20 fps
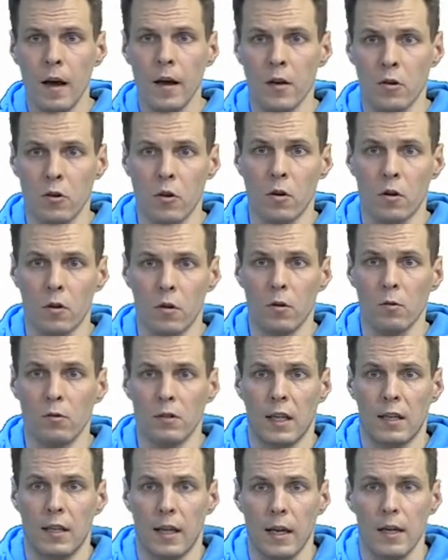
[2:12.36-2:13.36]
conclude
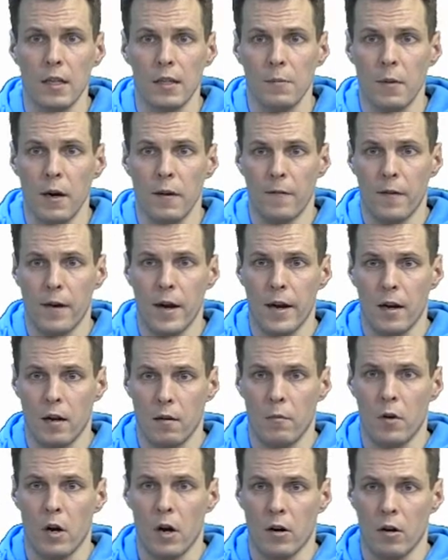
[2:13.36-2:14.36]
that that is my final
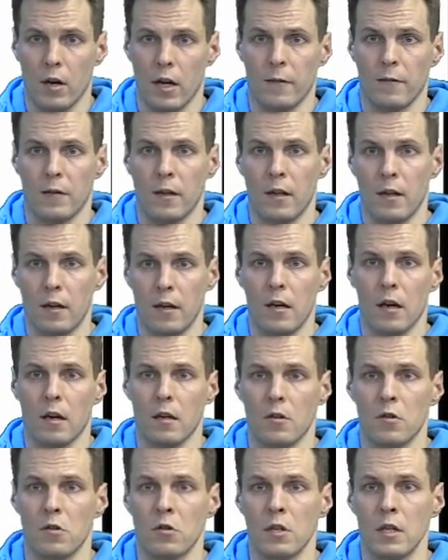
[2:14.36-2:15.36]
model after the
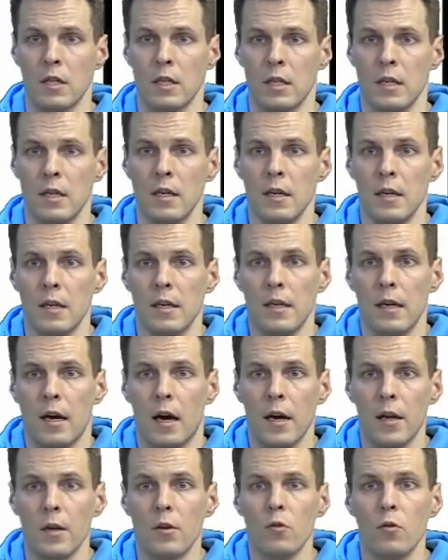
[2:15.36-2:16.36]
diagnostics.
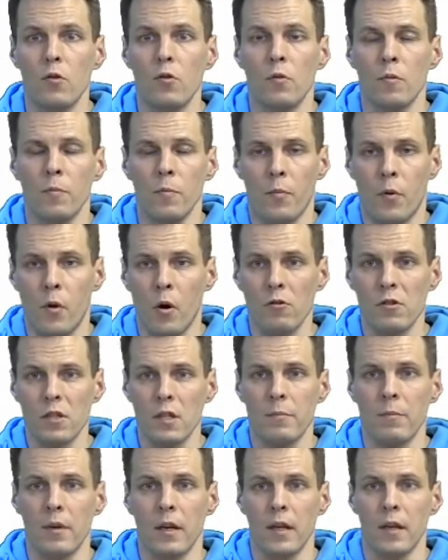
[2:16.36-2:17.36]
I do
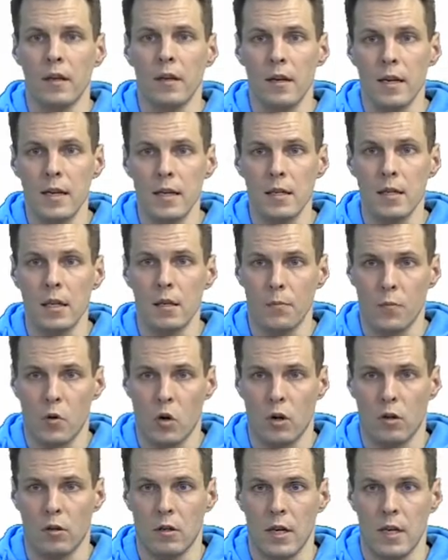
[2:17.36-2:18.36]
possibly nested
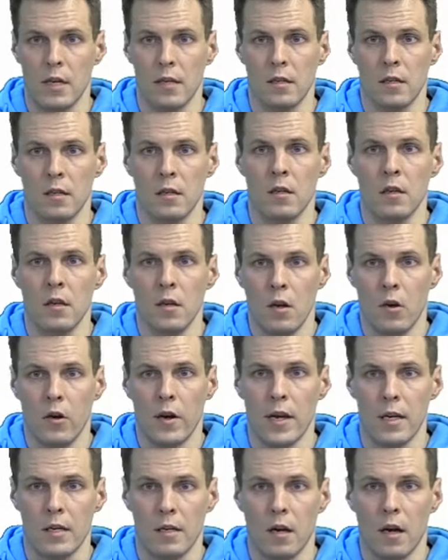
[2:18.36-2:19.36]
model tests
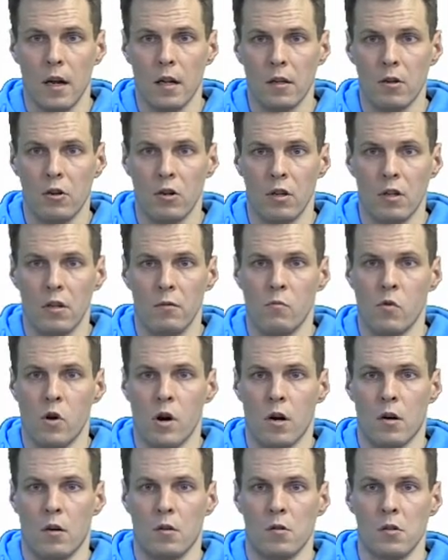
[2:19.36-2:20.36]
against alternative
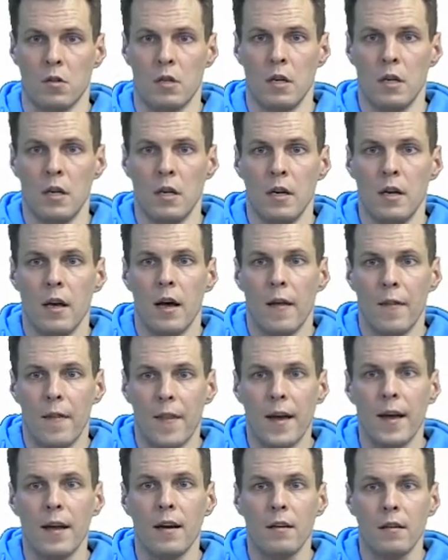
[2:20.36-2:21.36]
models, and
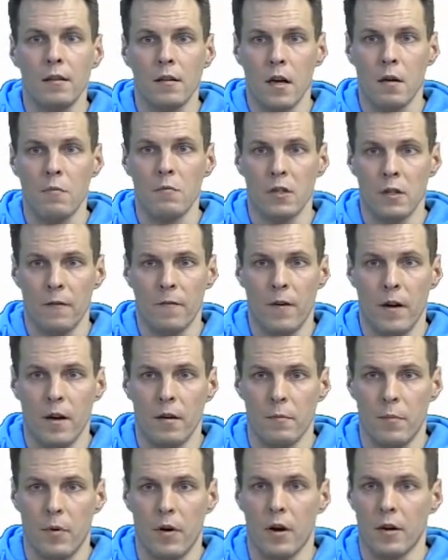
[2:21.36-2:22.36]
then comes the
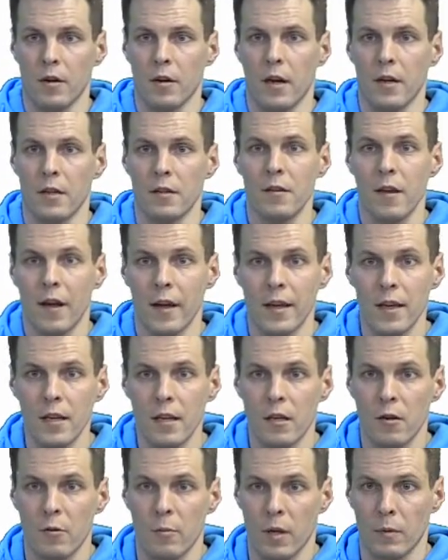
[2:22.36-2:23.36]
fun part. I
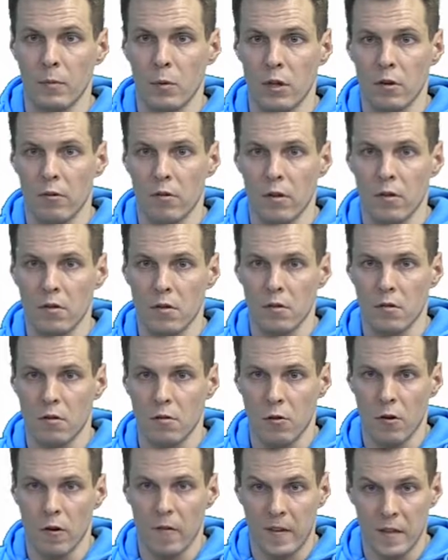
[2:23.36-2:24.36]
interpret what the regression
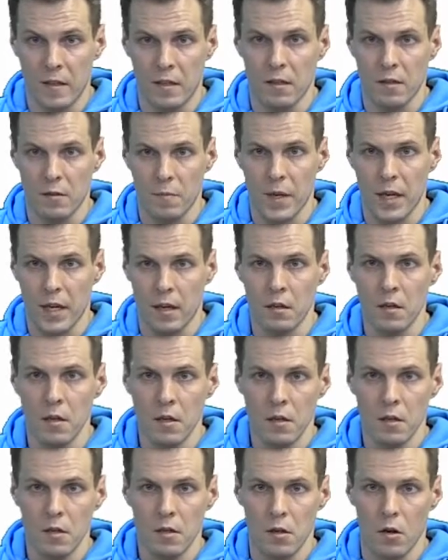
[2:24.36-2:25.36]
coefficients mean.
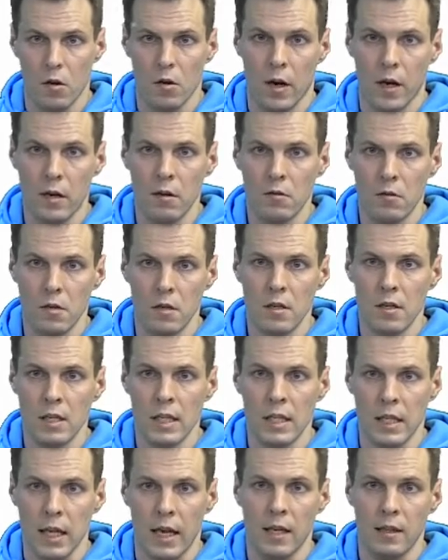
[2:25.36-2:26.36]
So I don't just
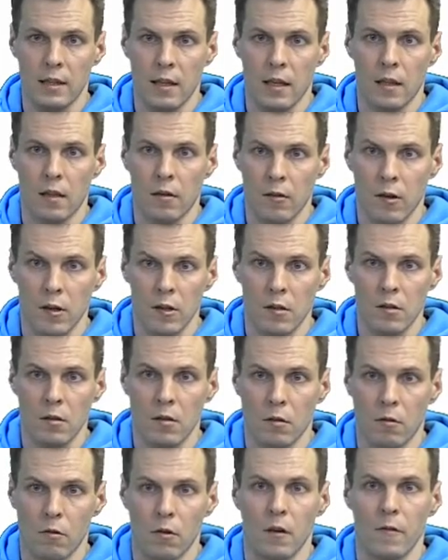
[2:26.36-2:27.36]
state that the regression
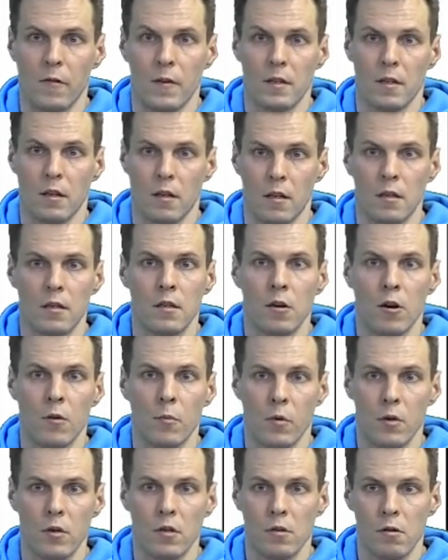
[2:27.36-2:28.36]
coefficient is
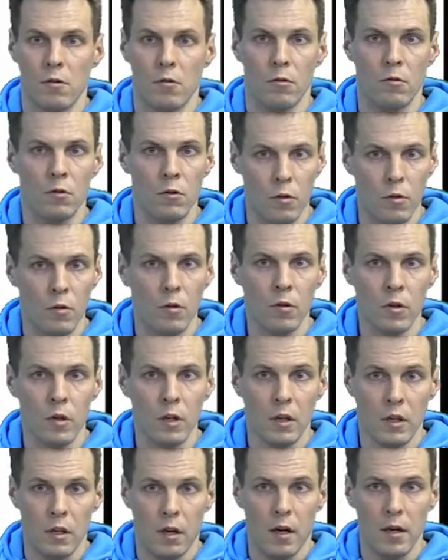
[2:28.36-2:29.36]
0.02,
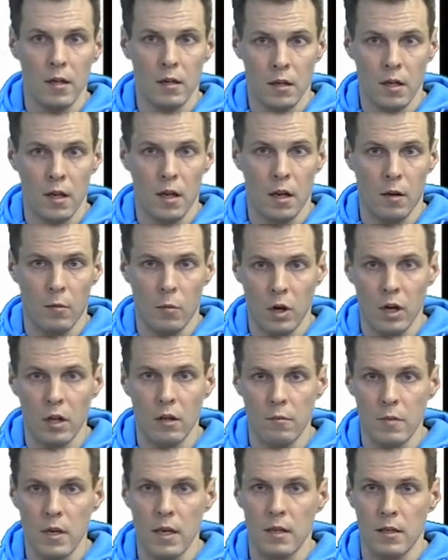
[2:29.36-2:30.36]
I tell what it
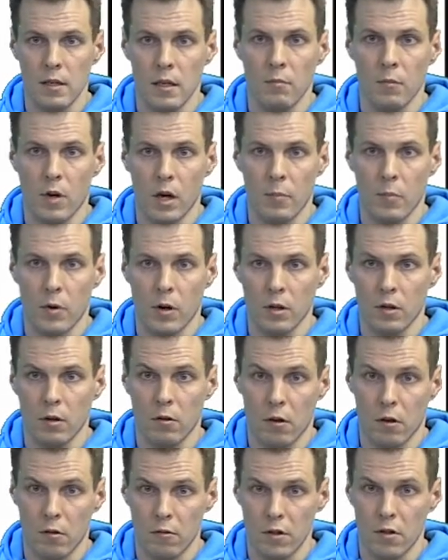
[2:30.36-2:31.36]
means in my
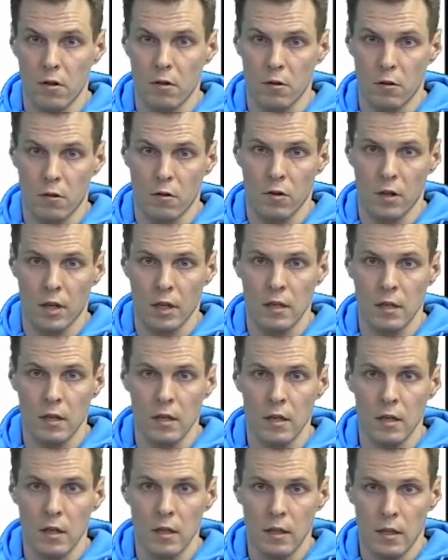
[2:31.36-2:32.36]
particular research context.
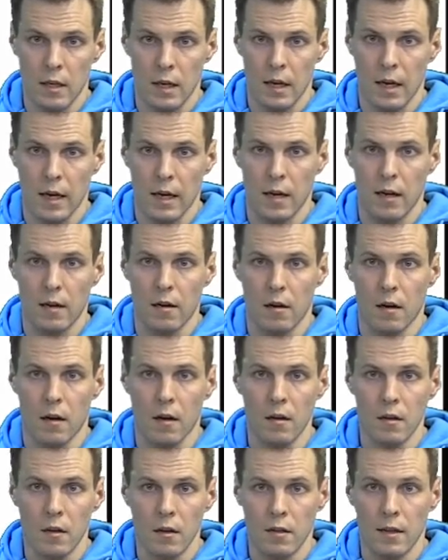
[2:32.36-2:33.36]
And
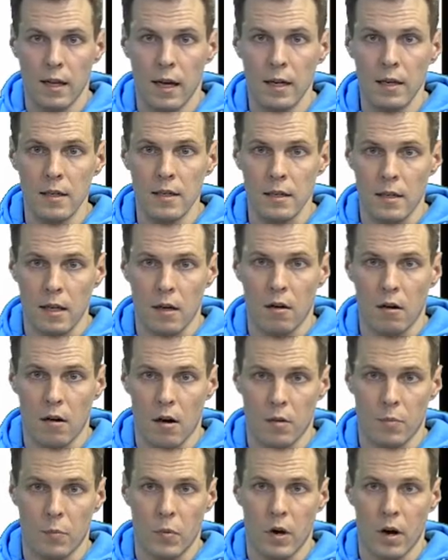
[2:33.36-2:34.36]
that is the
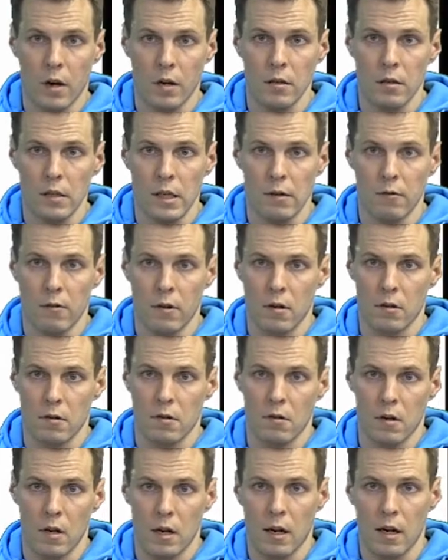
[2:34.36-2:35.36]
hard part in
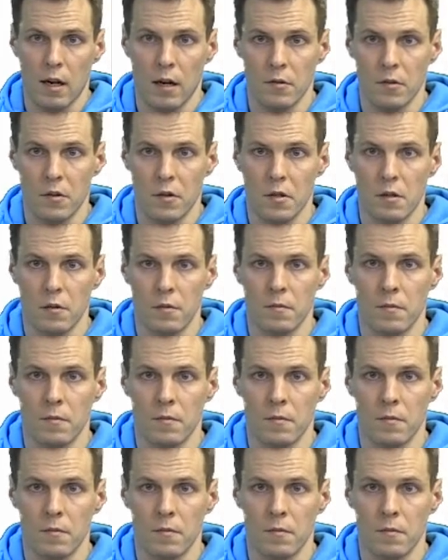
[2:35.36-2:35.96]
regression analysis.